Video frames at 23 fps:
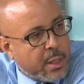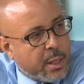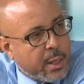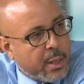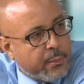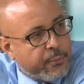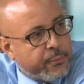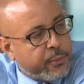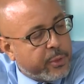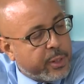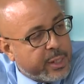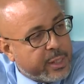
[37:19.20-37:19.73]

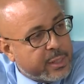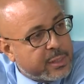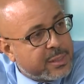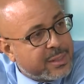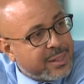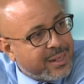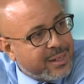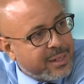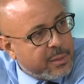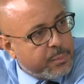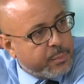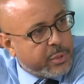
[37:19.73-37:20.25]
for an
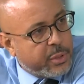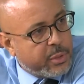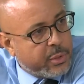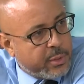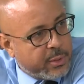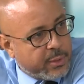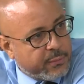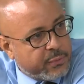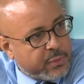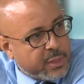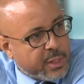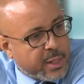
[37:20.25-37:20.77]
extended period
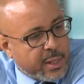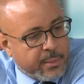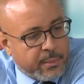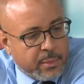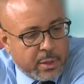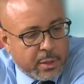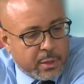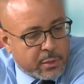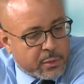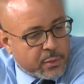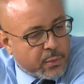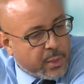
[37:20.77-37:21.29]
of time.
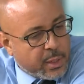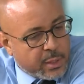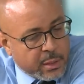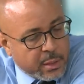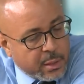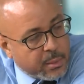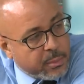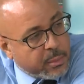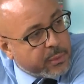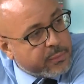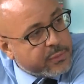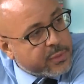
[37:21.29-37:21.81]
There's quite a
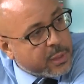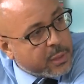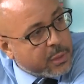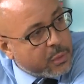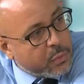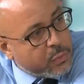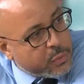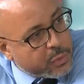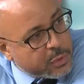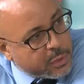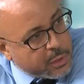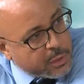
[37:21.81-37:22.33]
number of St.
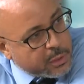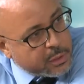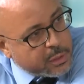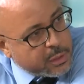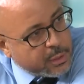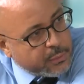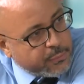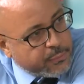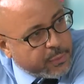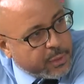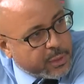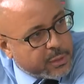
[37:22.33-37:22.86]
Lucians here,
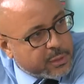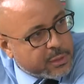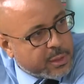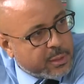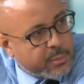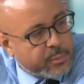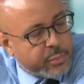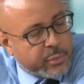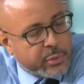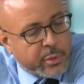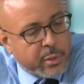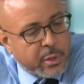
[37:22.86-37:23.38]
for
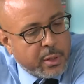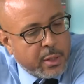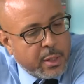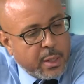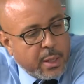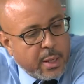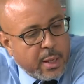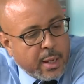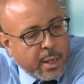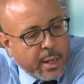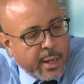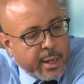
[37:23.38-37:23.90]
example,
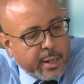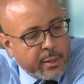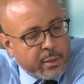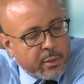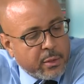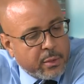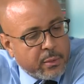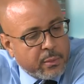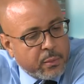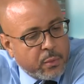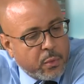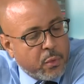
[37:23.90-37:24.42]
and
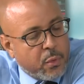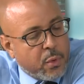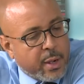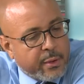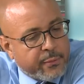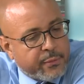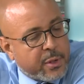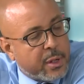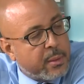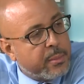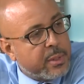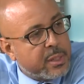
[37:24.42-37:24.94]
who have
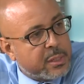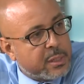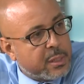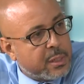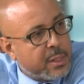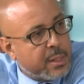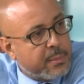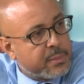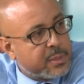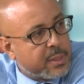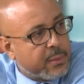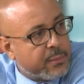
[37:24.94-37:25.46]
committed
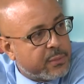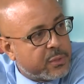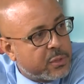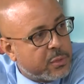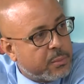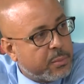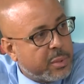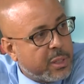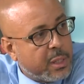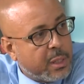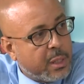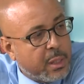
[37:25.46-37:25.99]
themselves to
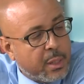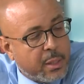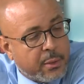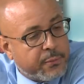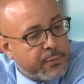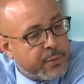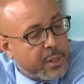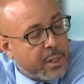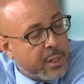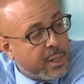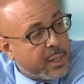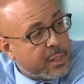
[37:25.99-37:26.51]
being here for
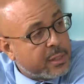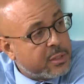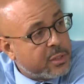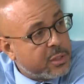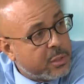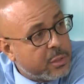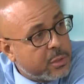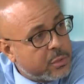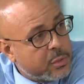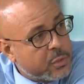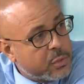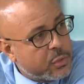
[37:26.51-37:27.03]
the next
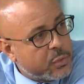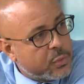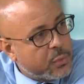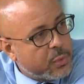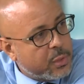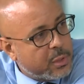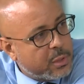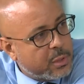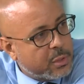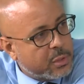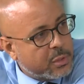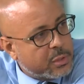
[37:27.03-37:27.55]
year to 2
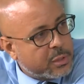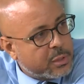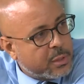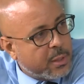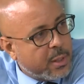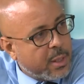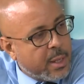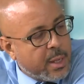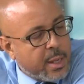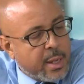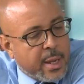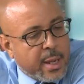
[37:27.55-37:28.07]
years.
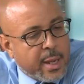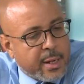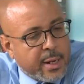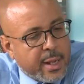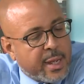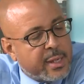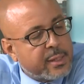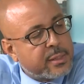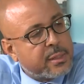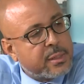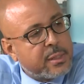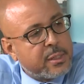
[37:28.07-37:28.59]
And
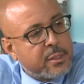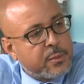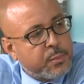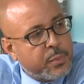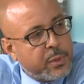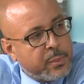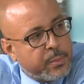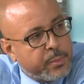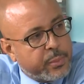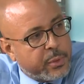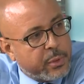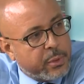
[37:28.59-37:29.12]
as these
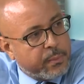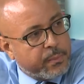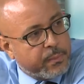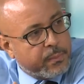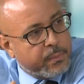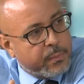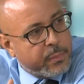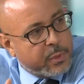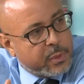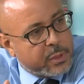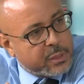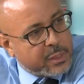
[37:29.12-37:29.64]
people
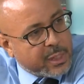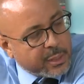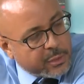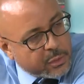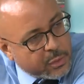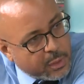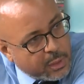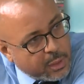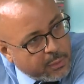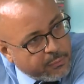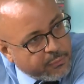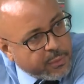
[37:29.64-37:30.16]
start to
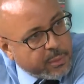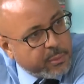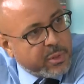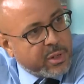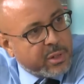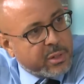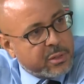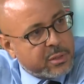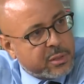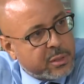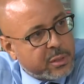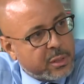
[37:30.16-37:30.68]
live
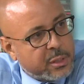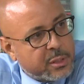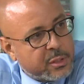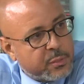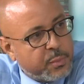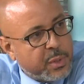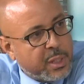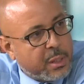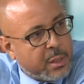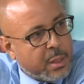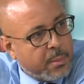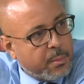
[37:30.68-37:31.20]
amongst us,
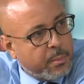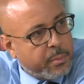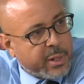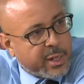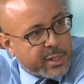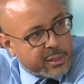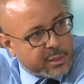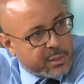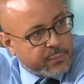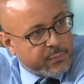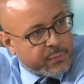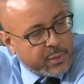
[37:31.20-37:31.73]
become
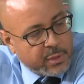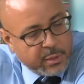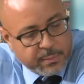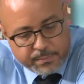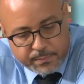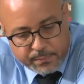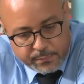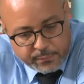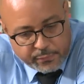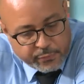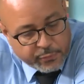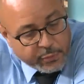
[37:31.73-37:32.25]
part of the
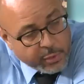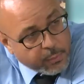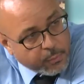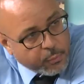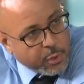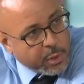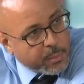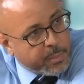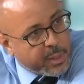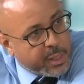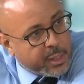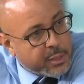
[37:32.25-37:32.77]

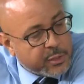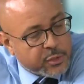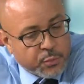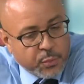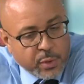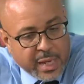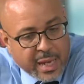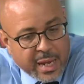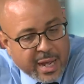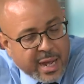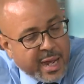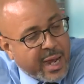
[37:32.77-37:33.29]
framework, because we
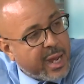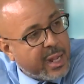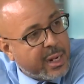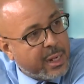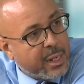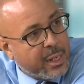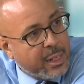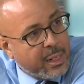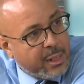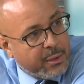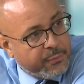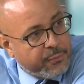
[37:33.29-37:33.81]
are
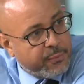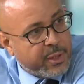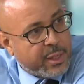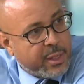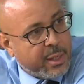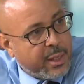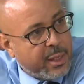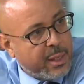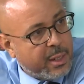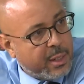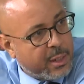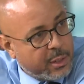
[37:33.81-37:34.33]
living
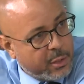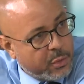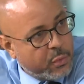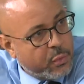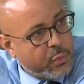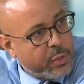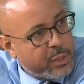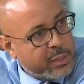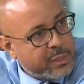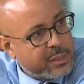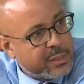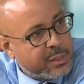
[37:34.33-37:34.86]
in an
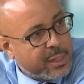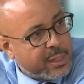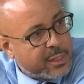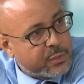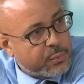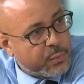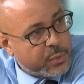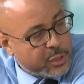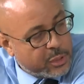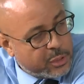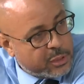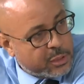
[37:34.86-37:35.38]
OECS
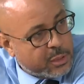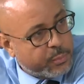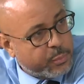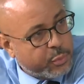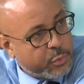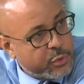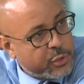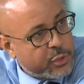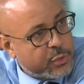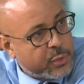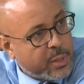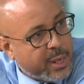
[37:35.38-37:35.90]
which is
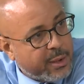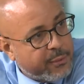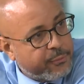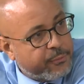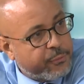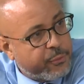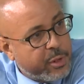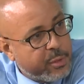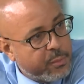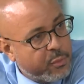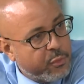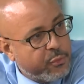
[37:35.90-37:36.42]
supposed to have
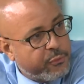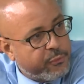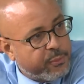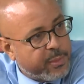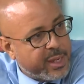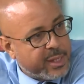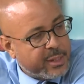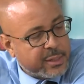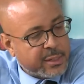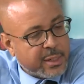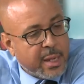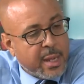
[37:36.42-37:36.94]
free
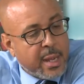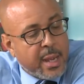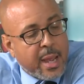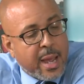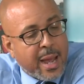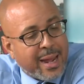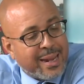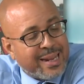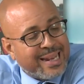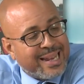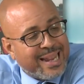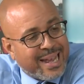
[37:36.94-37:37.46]
movement,
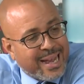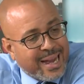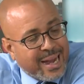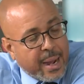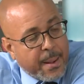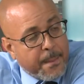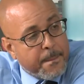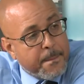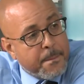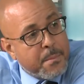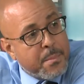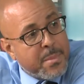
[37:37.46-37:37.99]
and there are
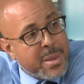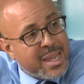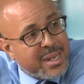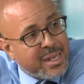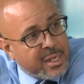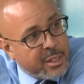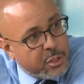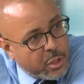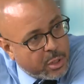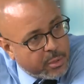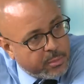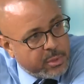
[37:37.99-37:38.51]
many
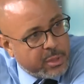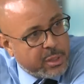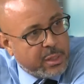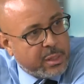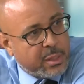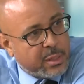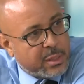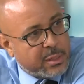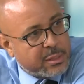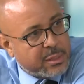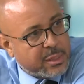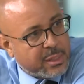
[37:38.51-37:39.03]

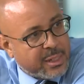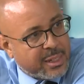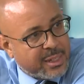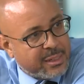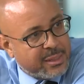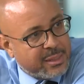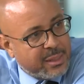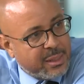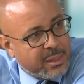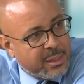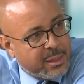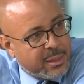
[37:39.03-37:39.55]
Dominicans in
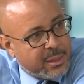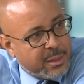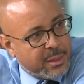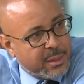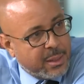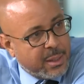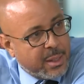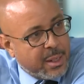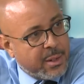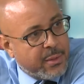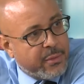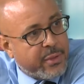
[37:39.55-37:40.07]
Antigua,
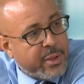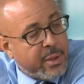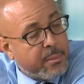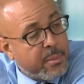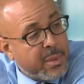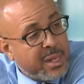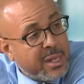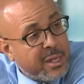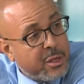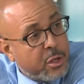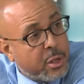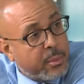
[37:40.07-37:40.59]
there are
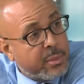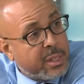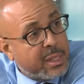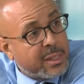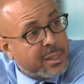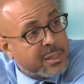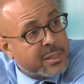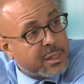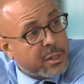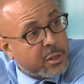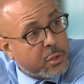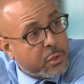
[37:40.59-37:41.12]
many
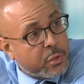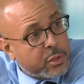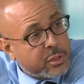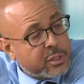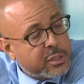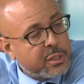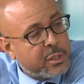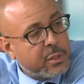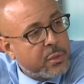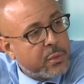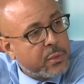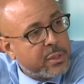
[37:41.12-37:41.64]
Dominicans across the
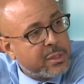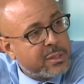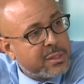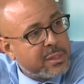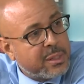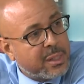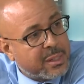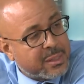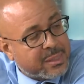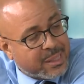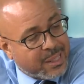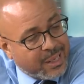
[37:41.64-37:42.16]

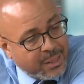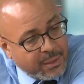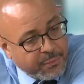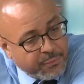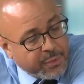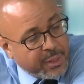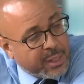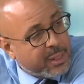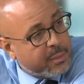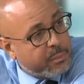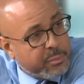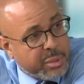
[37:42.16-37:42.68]
OECS
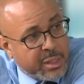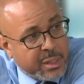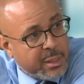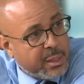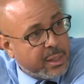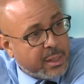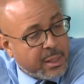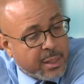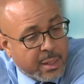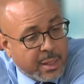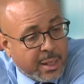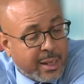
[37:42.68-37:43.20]
living and building
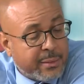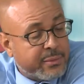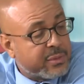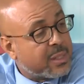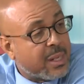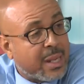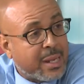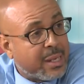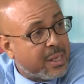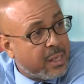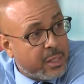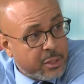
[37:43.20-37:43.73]
their lives
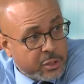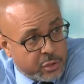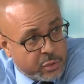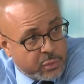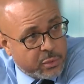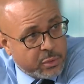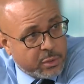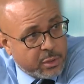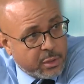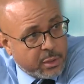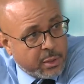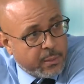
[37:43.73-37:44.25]
like they
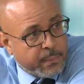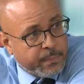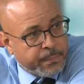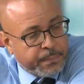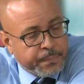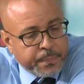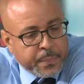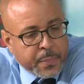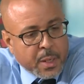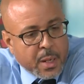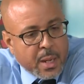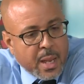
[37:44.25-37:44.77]
should.
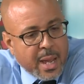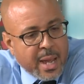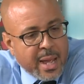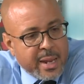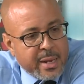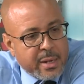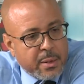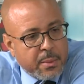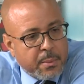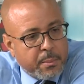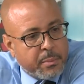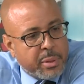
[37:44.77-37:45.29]

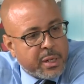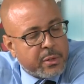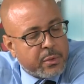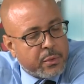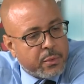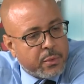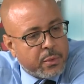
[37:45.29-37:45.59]
But